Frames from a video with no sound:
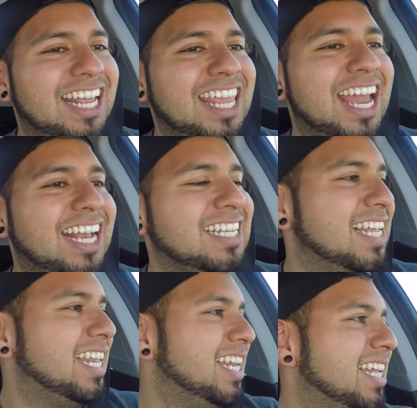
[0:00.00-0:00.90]
Yeah, because I
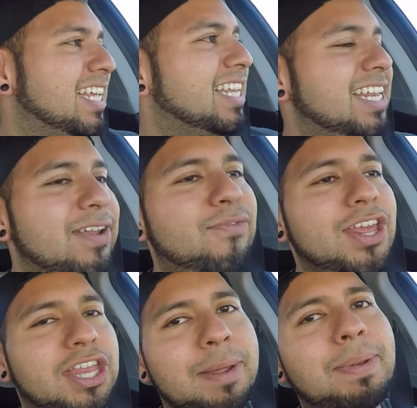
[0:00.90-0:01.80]
need to
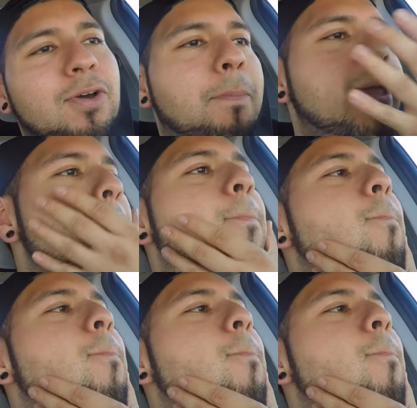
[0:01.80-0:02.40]
freshen up a little bit,